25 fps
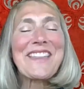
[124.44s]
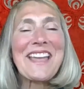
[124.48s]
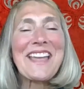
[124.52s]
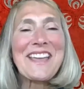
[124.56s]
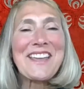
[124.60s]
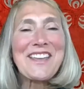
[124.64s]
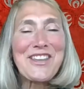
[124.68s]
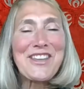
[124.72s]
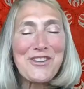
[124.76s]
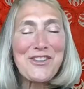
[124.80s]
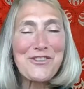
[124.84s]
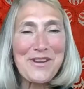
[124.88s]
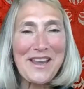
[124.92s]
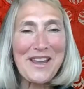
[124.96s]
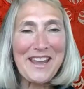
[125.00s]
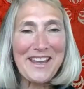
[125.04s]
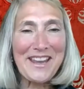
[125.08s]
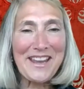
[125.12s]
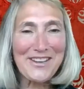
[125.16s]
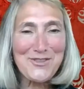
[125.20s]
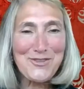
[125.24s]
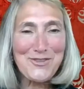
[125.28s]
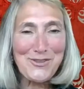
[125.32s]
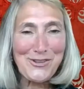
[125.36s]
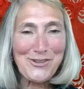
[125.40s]
thank you,
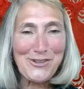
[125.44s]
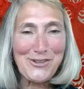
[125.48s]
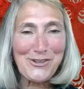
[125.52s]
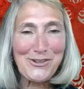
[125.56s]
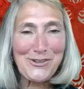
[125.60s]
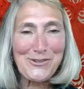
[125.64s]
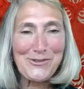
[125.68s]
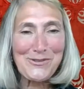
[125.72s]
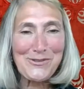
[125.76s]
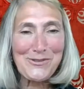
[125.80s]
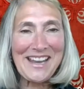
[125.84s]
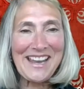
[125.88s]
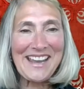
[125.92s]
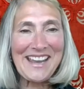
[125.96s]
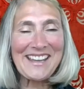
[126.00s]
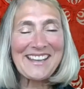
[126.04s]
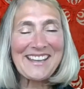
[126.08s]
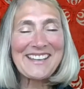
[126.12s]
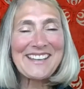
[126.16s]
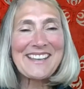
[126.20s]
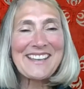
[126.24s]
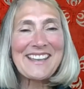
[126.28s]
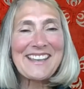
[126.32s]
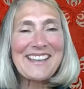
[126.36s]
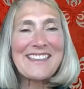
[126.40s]
Andrew,
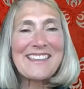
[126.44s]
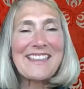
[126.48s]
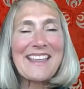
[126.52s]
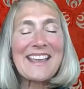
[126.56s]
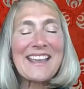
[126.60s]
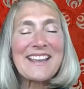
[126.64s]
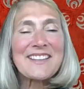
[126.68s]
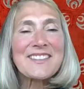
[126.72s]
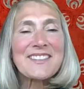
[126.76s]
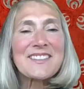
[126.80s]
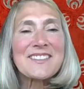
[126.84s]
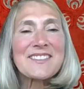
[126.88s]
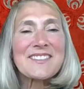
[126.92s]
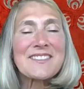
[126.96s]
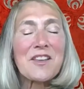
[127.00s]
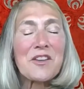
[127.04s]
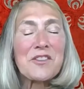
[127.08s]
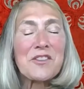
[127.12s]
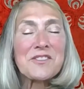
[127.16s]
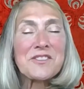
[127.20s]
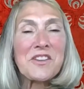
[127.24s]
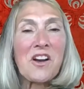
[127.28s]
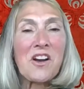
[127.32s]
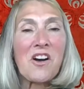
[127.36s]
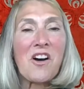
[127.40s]
and thanks
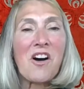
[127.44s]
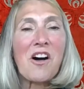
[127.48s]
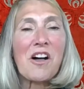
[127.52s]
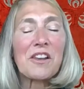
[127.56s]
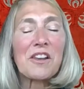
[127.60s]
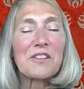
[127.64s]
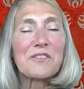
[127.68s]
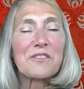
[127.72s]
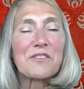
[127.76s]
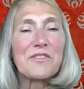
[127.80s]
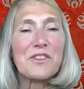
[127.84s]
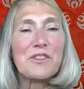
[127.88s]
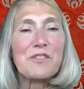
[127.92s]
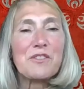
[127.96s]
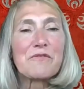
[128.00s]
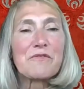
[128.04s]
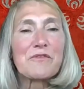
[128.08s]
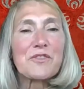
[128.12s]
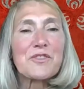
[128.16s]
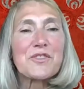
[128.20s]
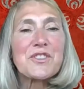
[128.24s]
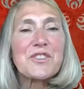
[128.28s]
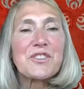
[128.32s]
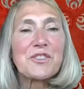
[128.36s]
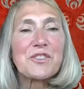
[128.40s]
to all of you
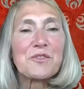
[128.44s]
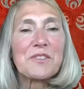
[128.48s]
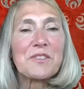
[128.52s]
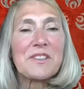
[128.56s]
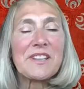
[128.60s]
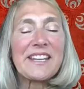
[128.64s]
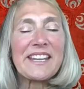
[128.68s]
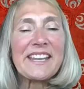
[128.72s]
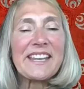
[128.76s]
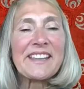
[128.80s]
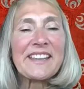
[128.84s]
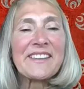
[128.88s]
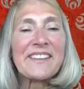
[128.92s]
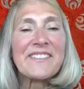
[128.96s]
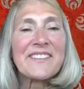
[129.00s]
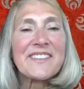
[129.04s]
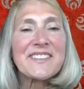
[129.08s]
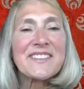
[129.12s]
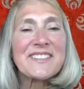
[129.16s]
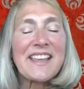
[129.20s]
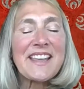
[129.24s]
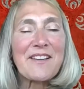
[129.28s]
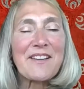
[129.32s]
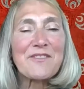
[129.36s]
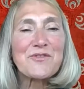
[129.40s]
for tuning in
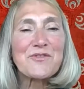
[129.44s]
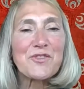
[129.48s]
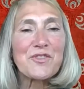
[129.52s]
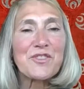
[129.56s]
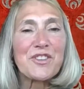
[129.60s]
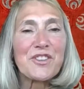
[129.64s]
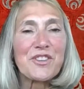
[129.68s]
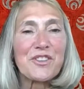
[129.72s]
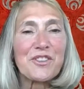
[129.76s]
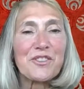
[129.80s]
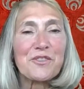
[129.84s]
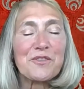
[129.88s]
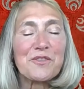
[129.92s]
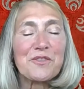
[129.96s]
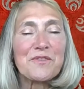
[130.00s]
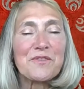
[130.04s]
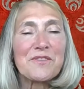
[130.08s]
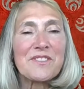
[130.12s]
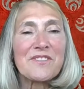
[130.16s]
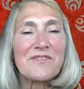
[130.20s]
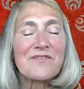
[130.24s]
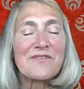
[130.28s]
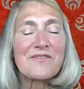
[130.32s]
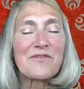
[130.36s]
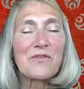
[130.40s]
this
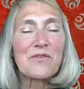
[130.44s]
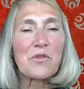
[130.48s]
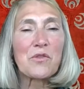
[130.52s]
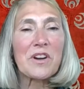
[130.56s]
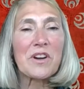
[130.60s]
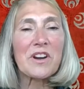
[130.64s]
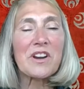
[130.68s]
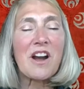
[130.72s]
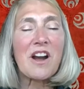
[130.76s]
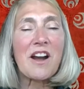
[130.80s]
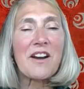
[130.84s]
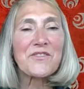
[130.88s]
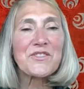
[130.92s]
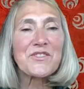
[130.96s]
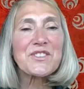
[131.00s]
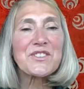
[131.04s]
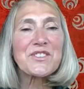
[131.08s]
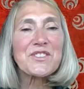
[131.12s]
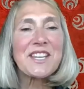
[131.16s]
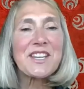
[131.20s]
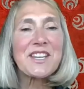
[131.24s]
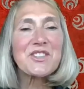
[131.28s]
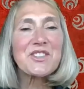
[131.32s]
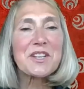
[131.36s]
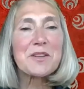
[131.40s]
afternoon for a
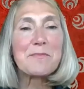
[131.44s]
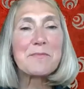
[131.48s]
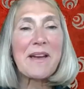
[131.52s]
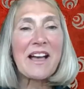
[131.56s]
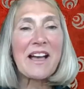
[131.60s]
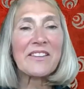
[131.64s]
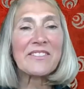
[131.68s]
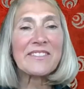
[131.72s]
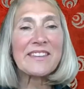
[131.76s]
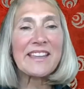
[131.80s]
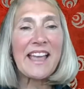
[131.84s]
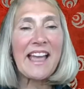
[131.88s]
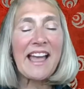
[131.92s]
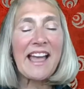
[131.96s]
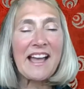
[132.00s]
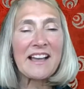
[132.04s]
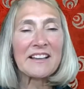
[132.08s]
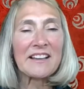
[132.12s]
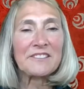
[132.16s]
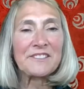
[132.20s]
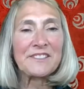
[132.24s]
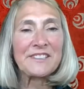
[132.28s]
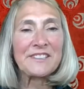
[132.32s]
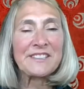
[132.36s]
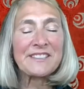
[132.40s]
conversation about the
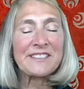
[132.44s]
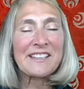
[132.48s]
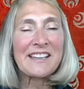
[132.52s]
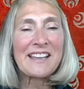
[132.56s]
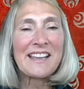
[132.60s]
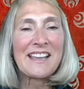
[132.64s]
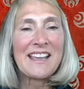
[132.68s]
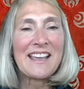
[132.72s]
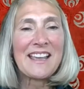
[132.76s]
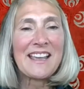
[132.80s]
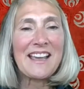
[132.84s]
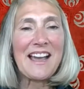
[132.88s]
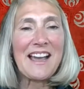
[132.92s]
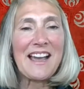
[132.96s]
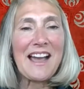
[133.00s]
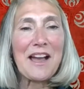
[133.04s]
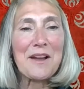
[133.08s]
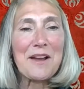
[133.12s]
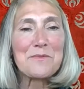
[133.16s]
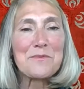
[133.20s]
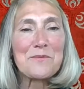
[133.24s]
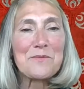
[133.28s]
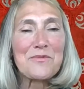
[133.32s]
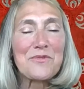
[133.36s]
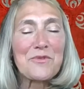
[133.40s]
Ackland.
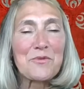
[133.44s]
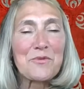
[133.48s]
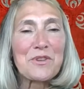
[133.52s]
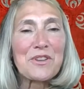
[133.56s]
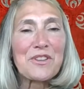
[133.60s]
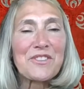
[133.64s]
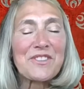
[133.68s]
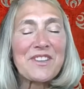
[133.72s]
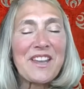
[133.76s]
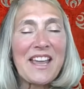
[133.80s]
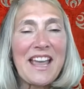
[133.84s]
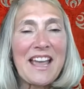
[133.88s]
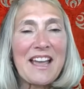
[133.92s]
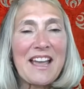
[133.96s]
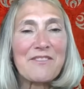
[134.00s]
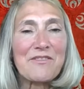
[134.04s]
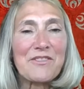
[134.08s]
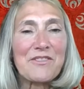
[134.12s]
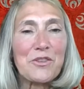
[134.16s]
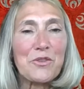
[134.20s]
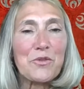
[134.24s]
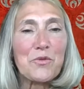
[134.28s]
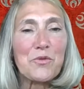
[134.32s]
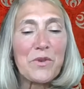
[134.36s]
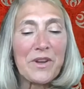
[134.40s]
I'm thrilled to have
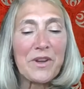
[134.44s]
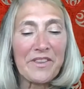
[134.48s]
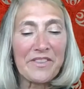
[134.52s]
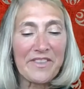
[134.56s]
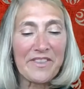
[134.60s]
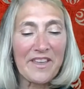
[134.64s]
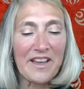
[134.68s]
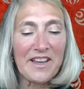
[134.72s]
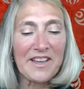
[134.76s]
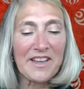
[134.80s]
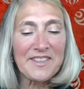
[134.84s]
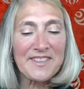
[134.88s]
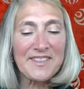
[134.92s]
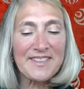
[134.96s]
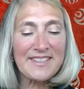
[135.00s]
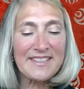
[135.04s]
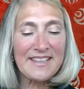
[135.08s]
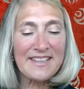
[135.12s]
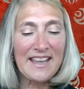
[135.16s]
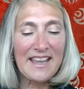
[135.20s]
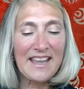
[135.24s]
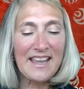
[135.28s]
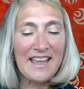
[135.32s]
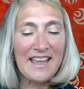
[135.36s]
you with us.